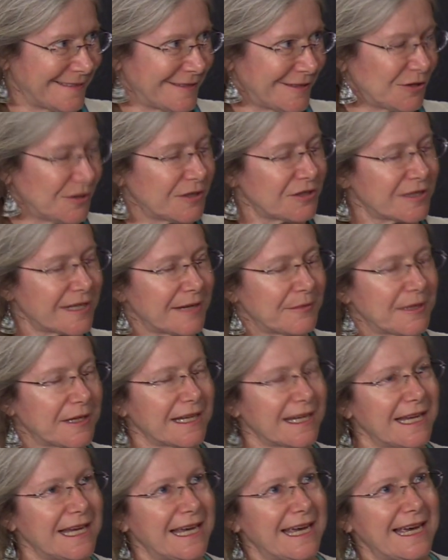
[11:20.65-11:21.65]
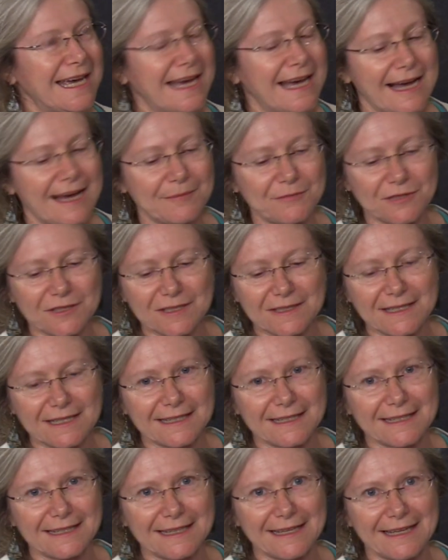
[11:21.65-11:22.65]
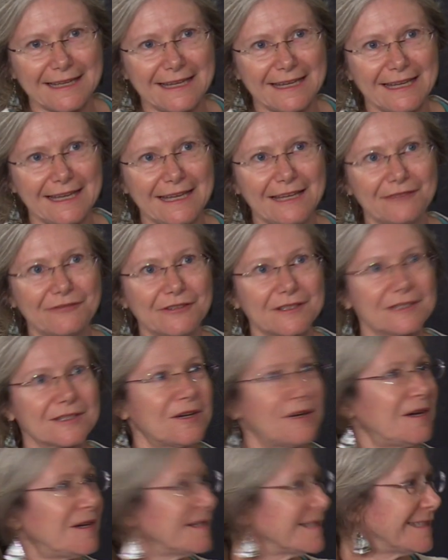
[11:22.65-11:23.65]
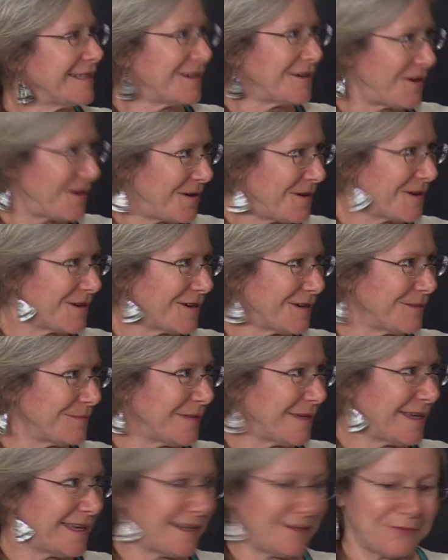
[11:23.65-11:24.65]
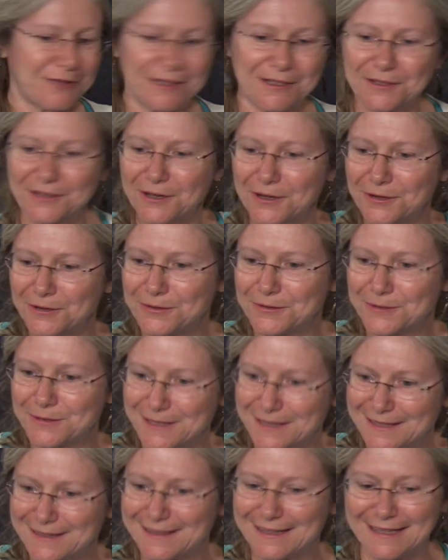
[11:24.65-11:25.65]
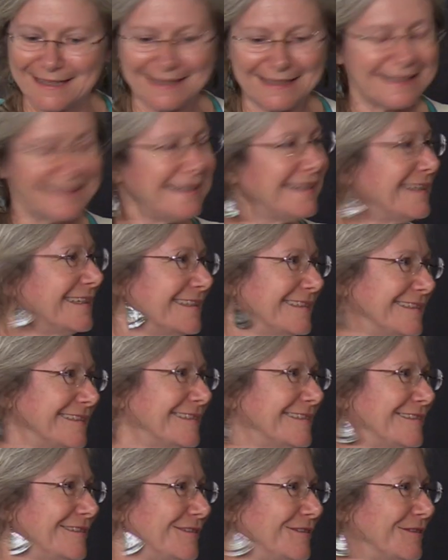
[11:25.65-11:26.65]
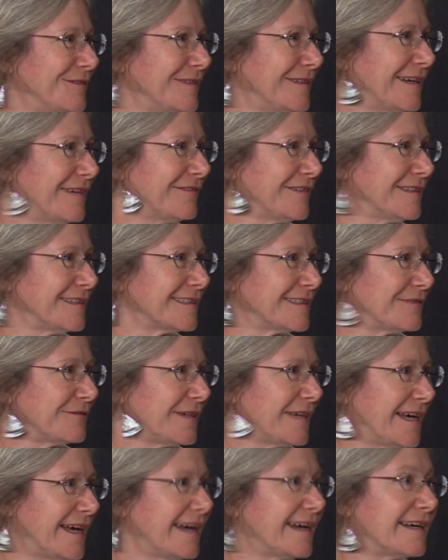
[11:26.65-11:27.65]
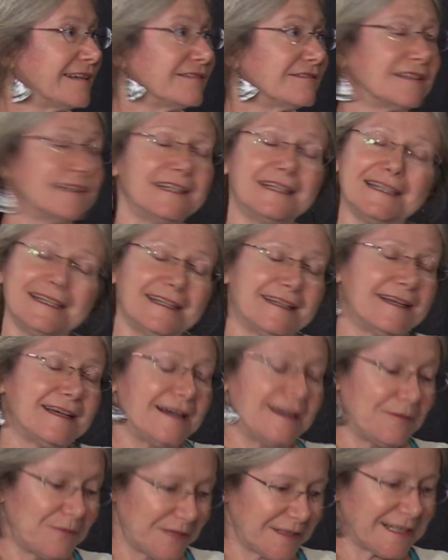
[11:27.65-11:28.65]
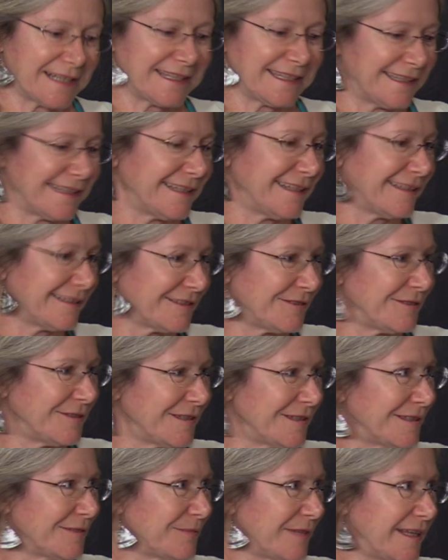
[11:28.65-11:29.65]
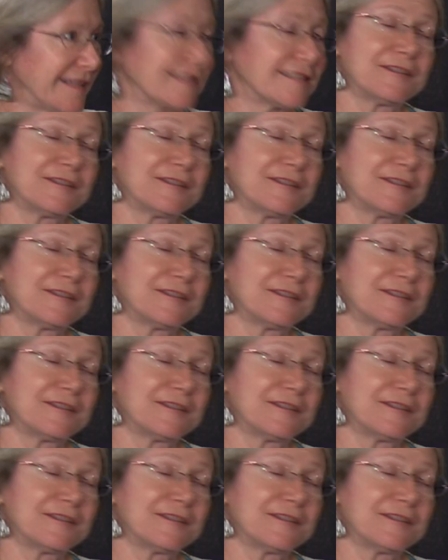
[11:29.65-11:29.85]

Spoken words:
Do you understand? I mean, I'm just not, if it's causing harm, and we know that it is, the evidence that we have, which I can get into here in a minute.